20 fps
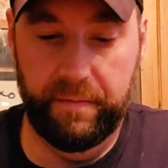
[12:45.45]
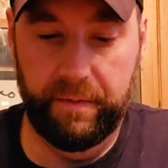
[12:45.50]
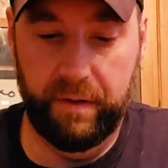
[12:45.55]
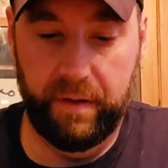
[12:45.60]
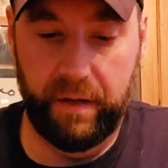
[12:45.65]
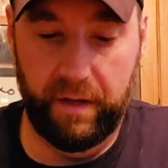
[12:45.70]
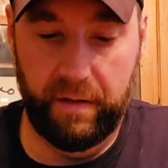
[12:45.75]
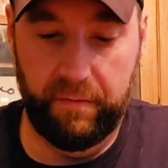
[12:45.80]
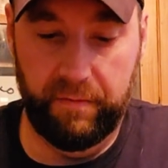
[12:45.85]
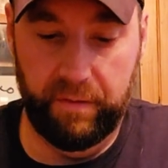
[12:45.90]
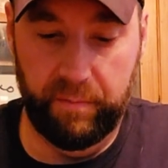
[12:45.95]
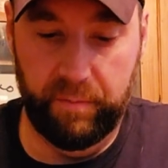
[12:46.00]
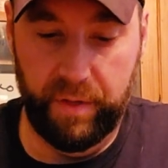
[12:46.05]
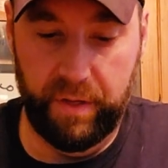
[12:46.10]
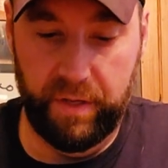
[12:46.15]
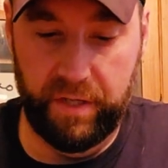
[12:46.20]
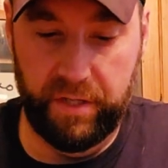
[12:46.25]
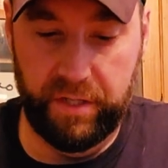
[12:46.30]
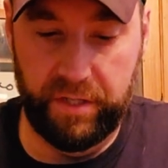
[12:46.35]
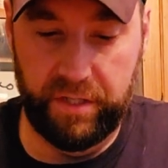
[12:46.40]
kind of a
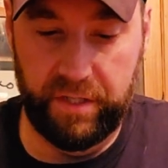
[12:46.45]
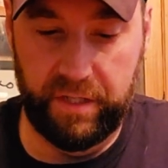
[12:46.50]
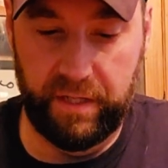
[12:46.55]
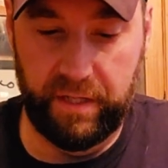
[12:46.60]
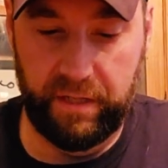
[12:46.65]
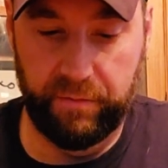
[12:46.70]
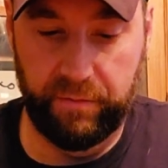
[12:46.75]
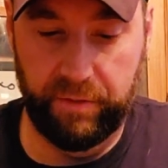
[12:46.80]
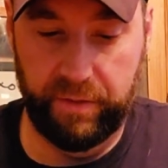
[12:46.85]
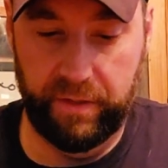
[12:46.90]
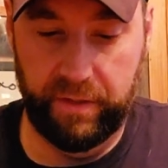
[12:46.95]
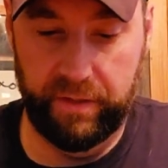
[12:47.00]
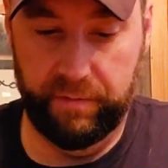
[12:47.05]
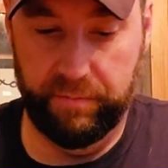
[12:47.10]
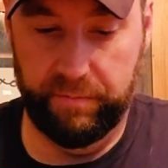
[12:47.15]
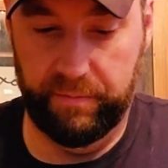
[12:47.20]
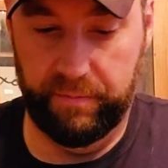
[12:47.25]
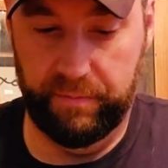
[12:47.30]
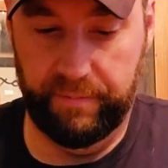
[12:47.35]
beigey yellowy